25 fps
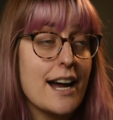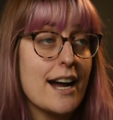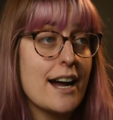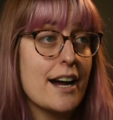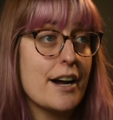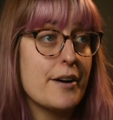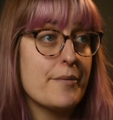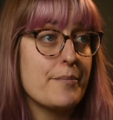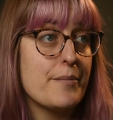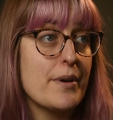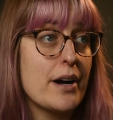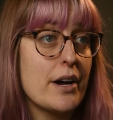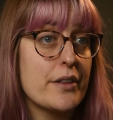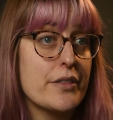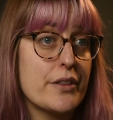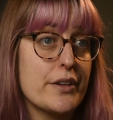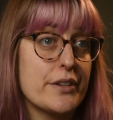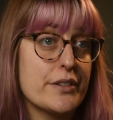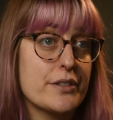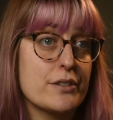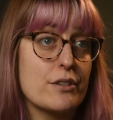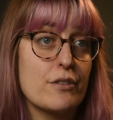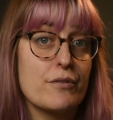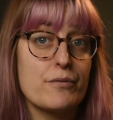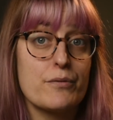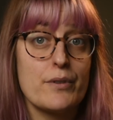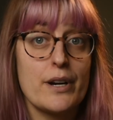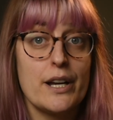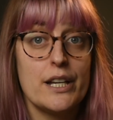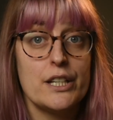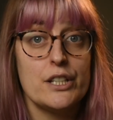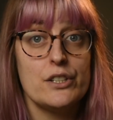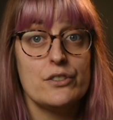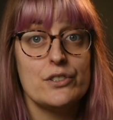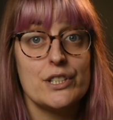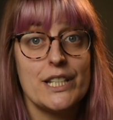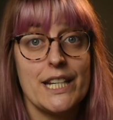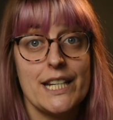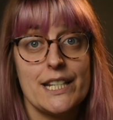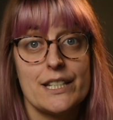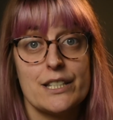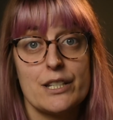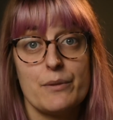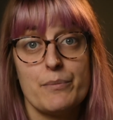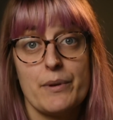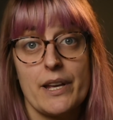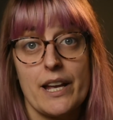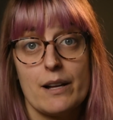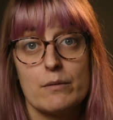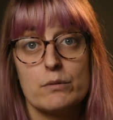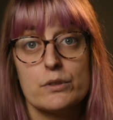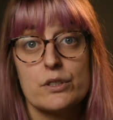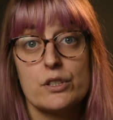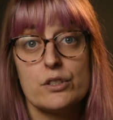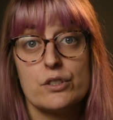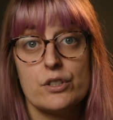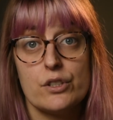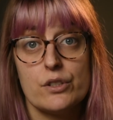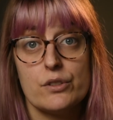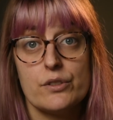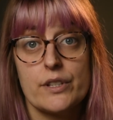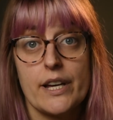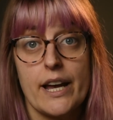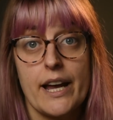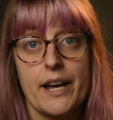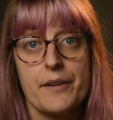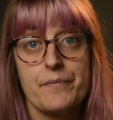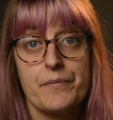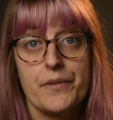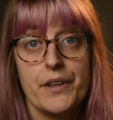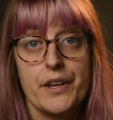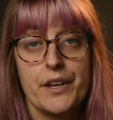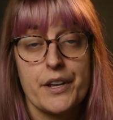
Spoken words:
other software you need to be able to do that.